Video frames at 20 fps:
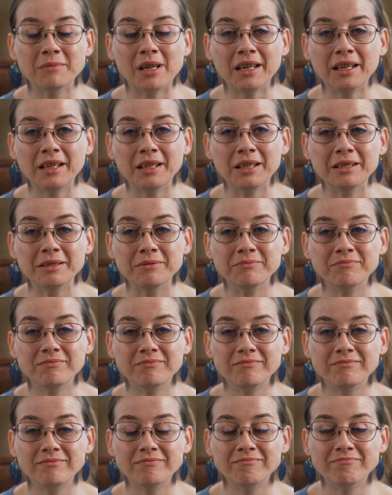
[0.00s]
my
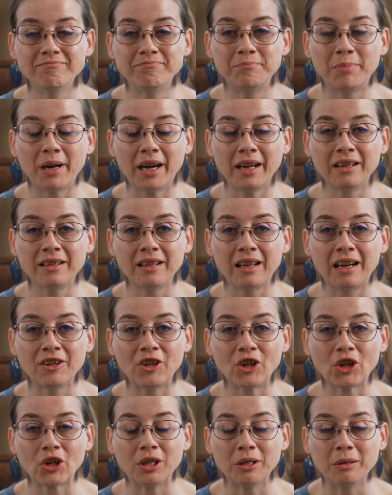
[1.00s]

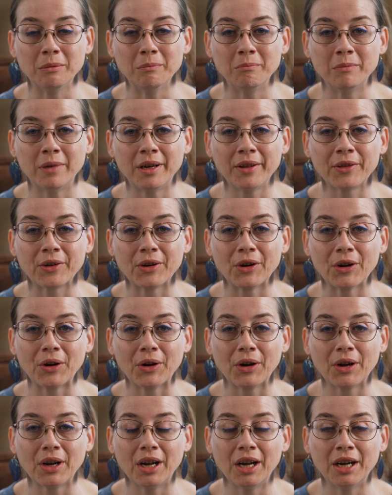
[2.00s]
biological
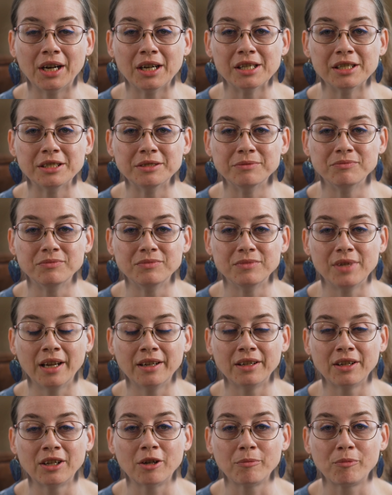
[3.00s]
mother
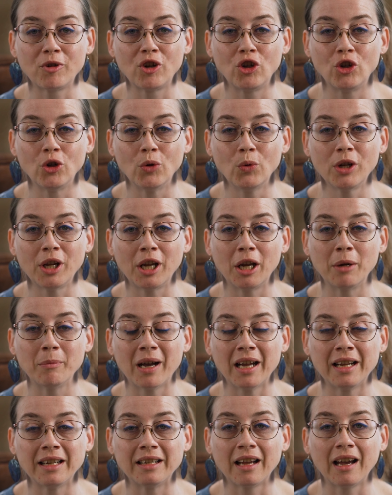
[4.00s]
ended up shooting
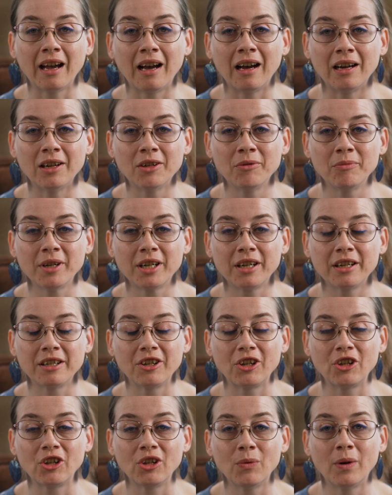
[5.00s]
my dad
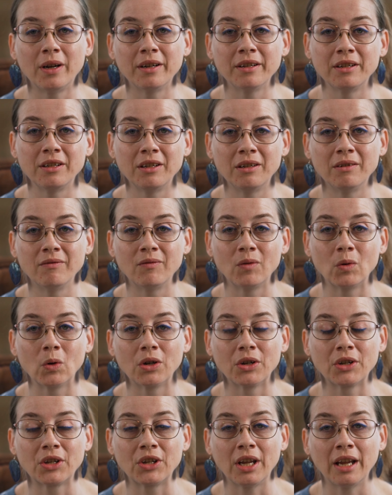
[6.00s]
because she wanted a
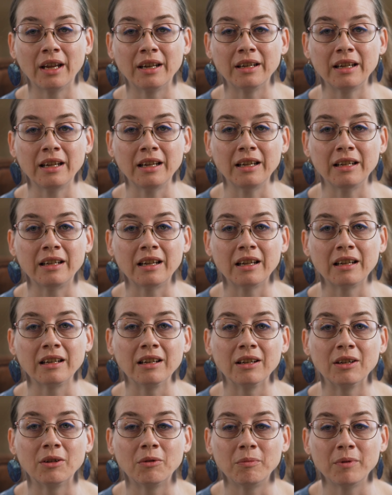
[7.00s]
divorce and he
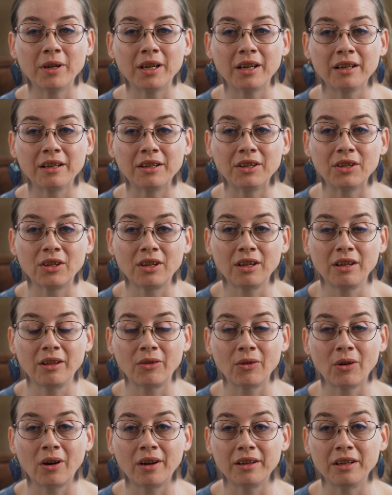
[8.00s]
didn't because he
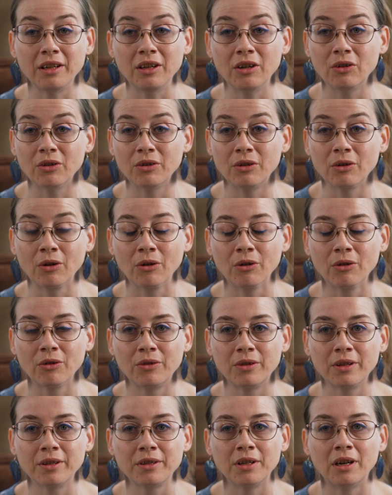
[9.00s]
thought he could
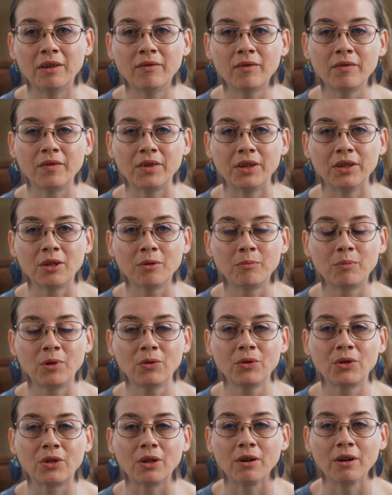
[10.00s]
earn the love of his
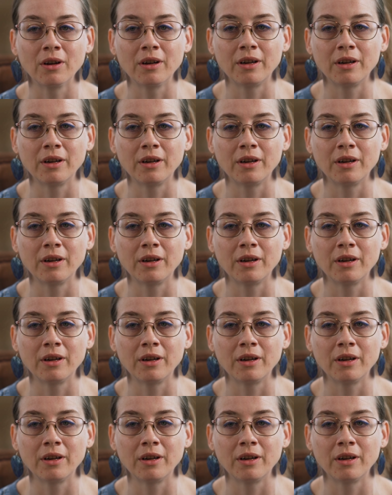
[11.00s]
abuser.